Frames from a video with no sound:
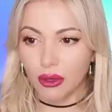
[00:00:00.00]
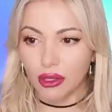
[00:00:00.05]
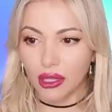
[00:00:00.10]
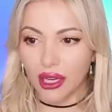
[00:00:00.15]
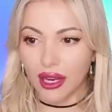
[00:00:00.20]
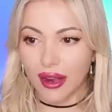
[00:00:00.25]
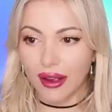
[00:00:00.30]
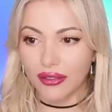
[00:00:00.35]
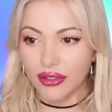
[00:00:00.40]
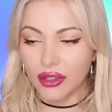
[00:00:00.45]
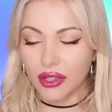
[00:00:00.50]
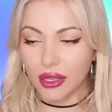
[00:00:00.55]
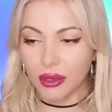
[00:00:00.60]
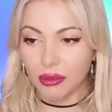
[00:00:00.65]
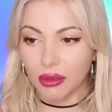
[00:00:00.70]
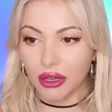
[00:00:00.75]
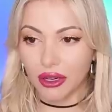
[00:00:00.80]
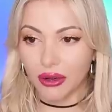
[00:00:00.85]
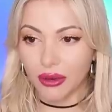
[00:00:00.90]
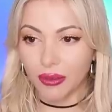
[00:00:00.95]
You take after
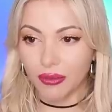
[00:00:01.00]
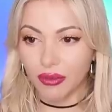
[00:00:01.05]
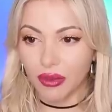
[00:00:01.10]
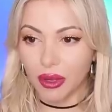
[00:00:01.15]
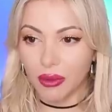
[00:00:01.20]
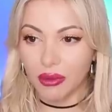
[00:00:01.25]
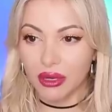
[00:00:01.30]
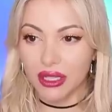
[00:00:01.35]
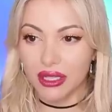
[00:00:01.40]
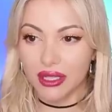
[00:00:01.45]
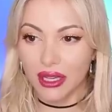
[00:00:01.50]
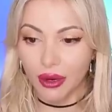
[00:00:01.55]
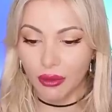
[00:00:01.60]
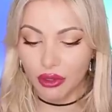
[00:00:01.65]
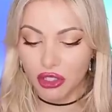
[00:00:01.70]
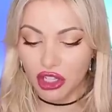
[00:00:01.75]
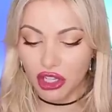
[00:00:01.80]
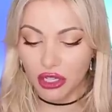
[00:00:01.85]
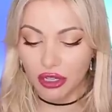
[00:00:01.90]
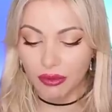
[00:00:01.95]
them, you know? I'm gonna say I
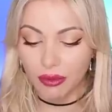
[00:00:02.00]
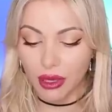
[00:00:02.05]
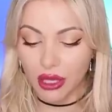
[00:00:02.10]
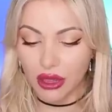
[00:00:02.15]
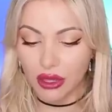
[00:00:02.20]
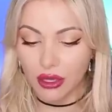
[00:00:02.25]
wish I could have met